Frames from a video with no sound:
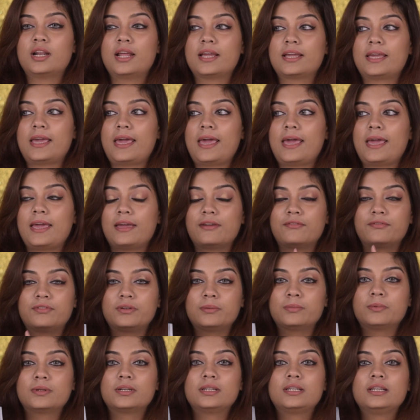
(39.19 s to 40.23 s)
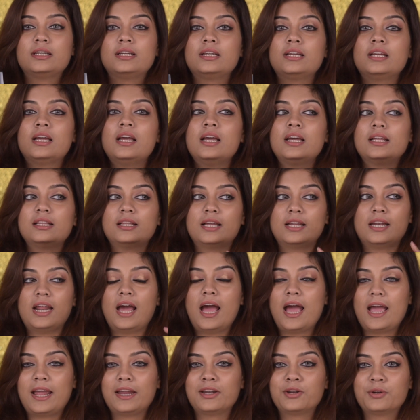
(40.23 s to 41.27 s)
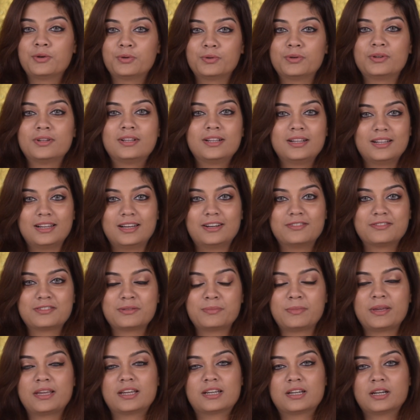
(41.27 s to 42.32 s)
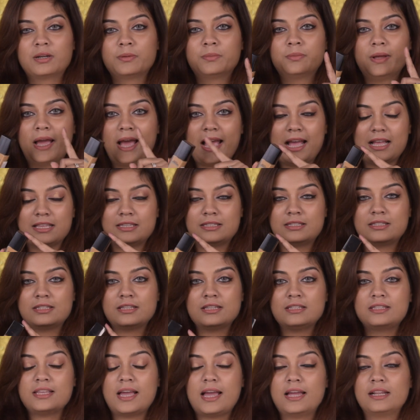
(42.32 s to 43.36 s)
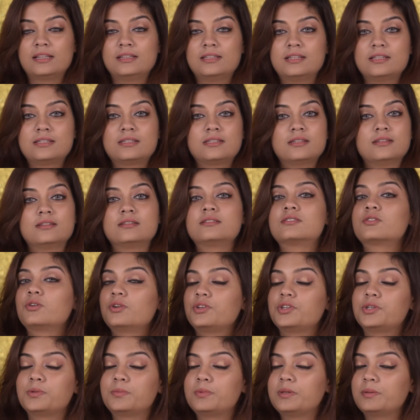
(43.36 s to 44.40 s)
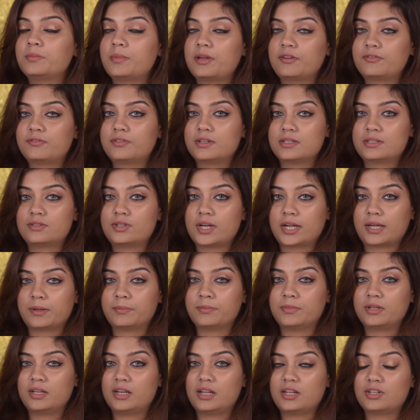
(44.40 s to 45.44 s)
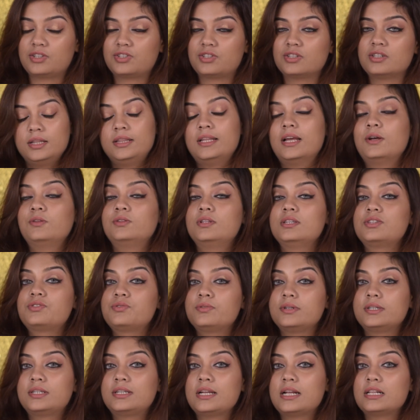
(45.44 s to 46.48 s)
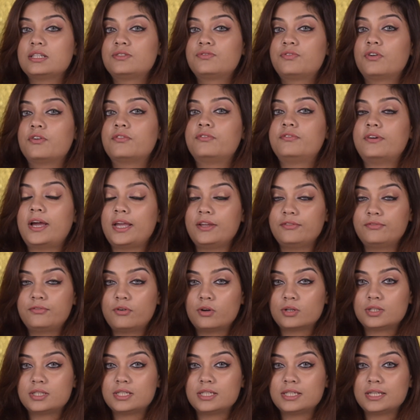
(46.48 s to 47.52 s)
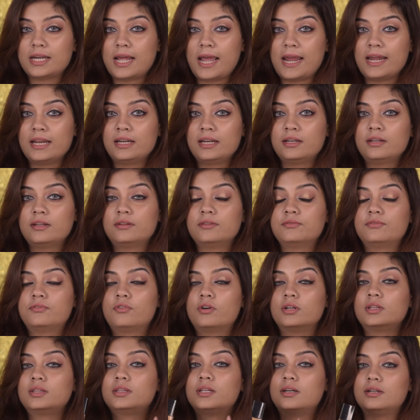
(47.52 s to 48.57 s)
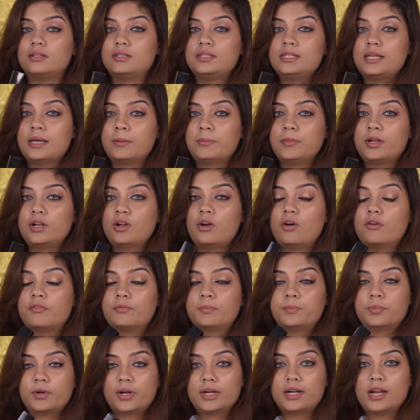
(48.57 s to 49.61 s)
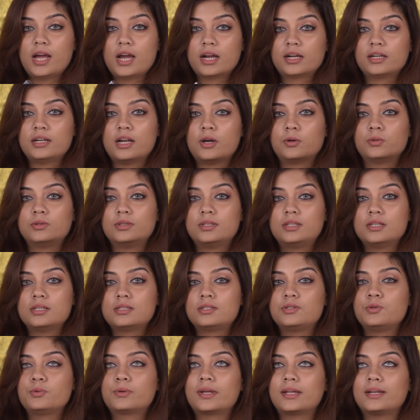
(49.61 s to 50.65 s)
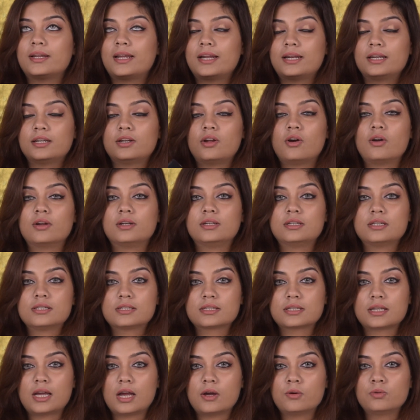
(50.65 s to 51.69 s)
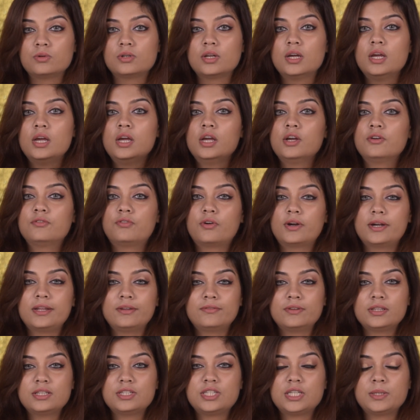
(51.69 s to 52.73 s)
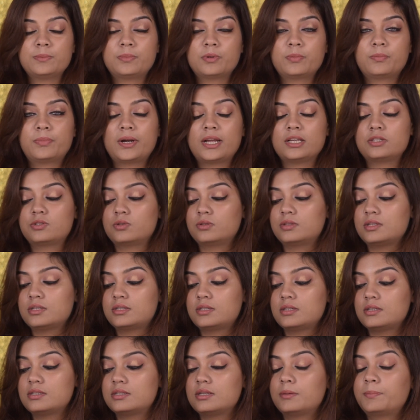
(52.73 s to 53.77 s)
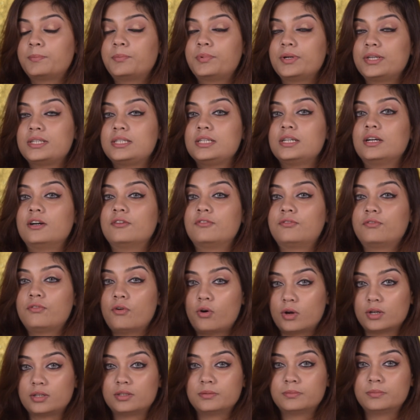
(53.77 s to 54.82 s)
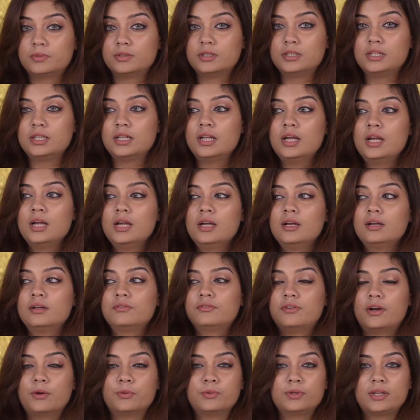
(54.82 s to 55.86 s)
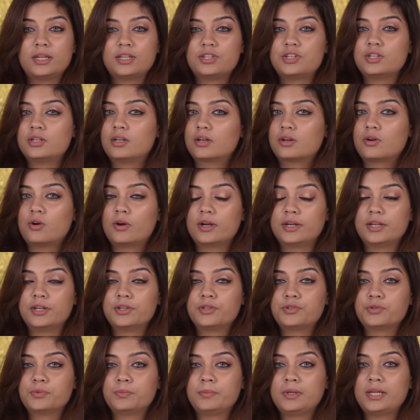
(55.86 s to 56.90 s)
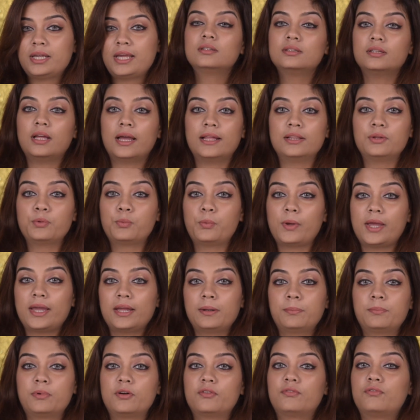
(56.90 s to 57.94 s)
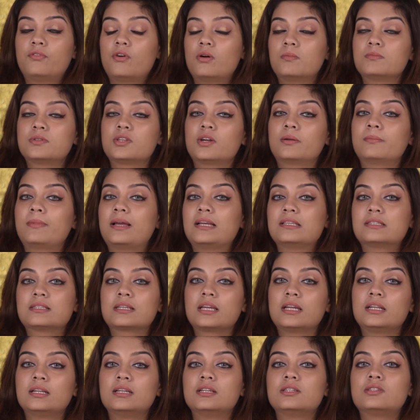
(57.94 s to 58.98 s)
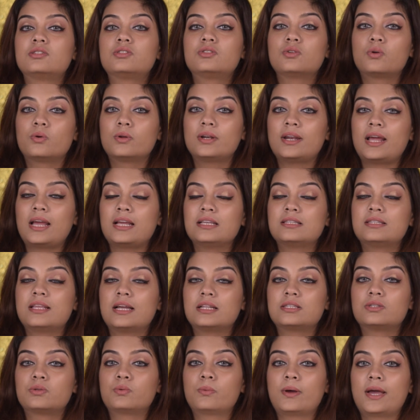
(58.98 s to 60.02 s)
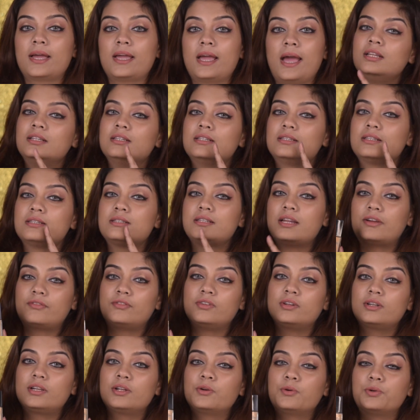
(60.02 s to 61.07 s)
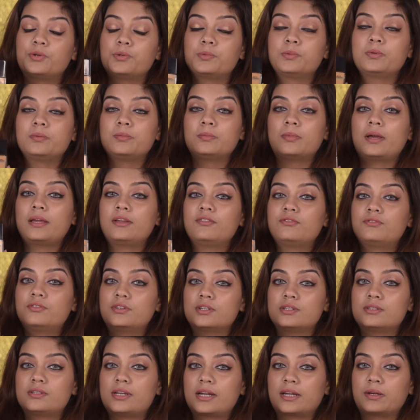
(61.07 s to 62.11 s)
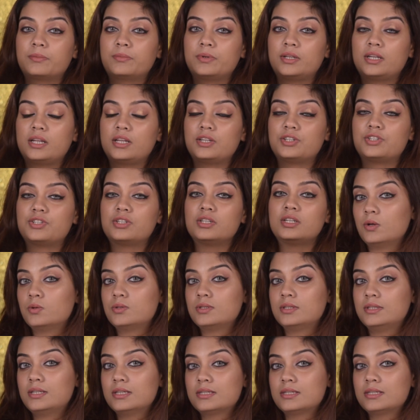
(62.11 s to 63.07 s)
Like everybody that I know loves makeup has this, and this is going to be my first recommendation. Now this retails for $5.49 for 30 ml of product. Now this you can get it on discount for even cheaper price, so this is a pretty affordable foundation according to me, and the way it performs on my skin is so nice. That's why this is definitely going to be my first recommendation.